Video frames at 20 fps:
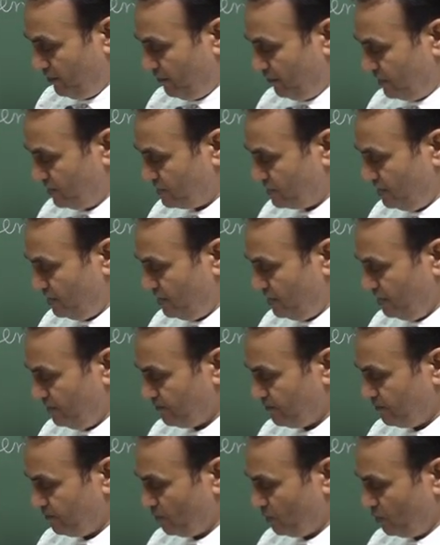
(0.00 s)
Firstly,
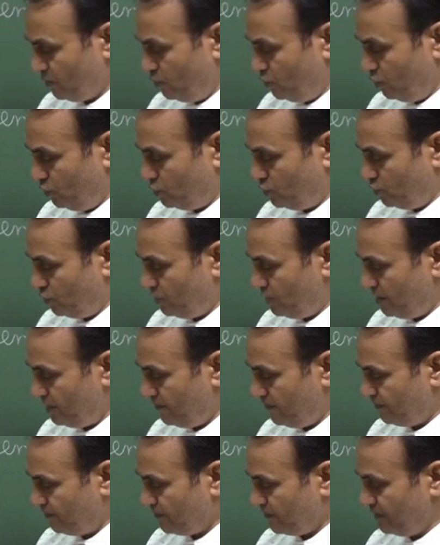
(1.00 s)
go through the,
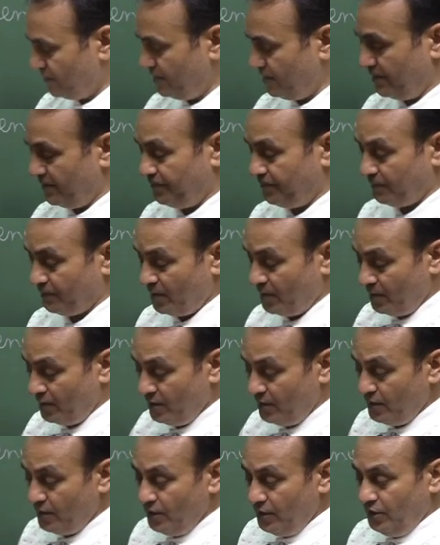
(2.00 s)

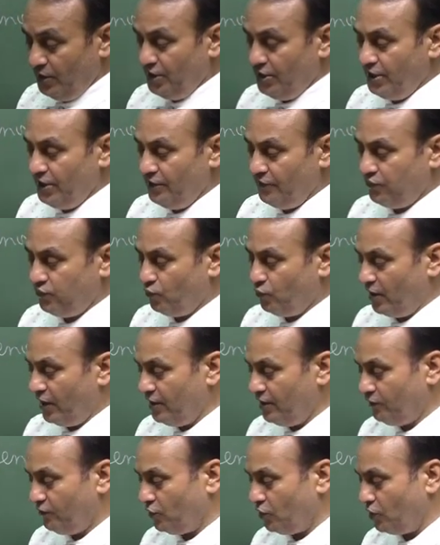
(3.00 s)
if
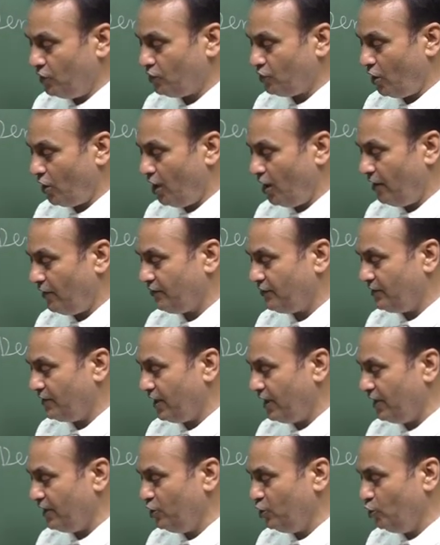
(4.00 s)
1/4 of
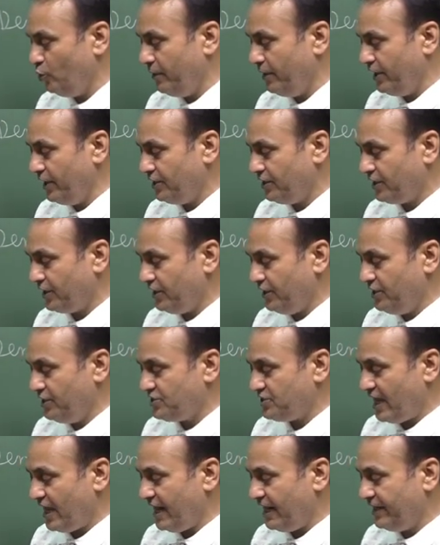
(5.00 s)
the numerator
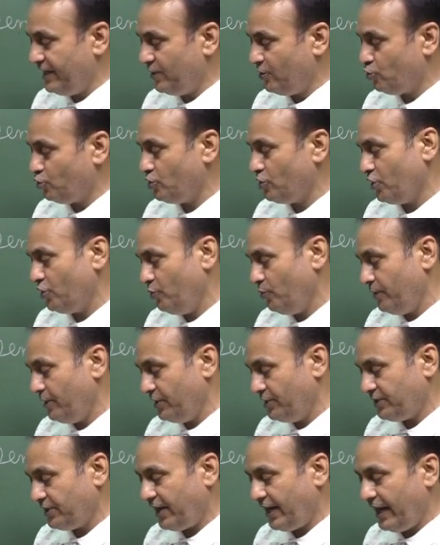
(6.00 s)
is added to the
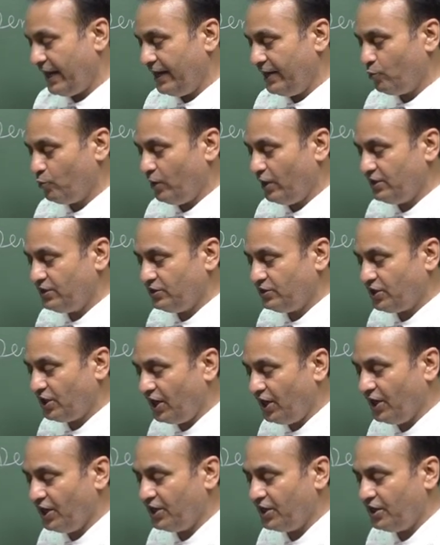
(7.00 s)
numerator and
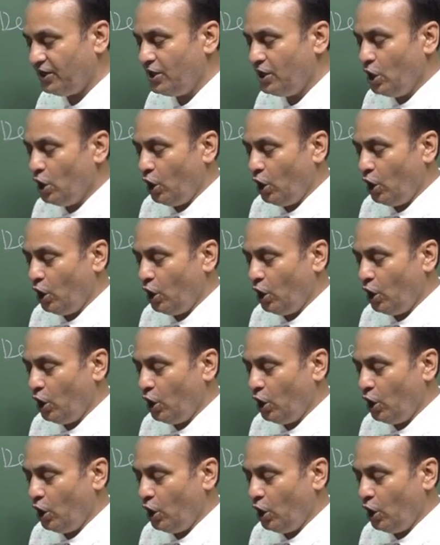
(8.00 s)
1/3